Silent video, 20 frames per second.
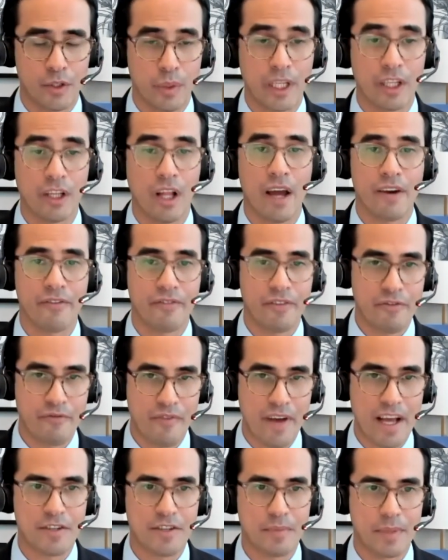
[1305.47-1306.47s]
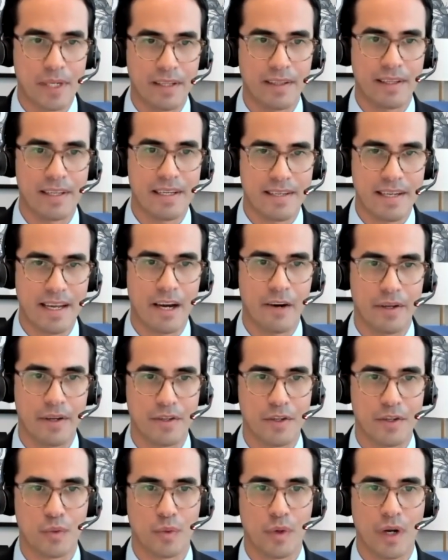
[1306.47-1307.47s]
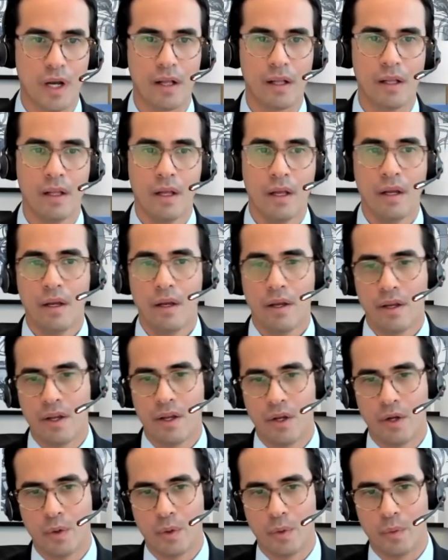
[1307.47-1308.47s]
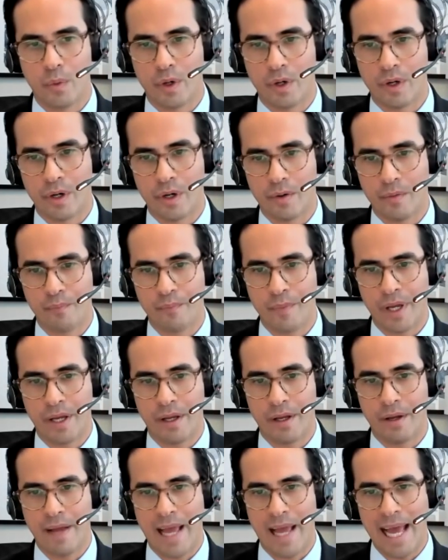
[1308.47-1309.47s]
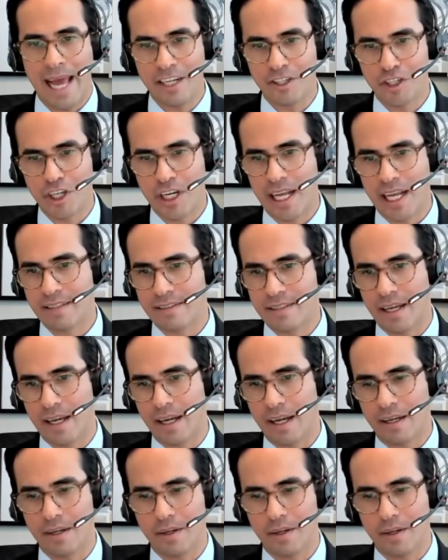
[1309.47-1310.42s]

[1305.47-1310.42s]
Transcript: a lot of investment in this areas as well. We're at Genentech,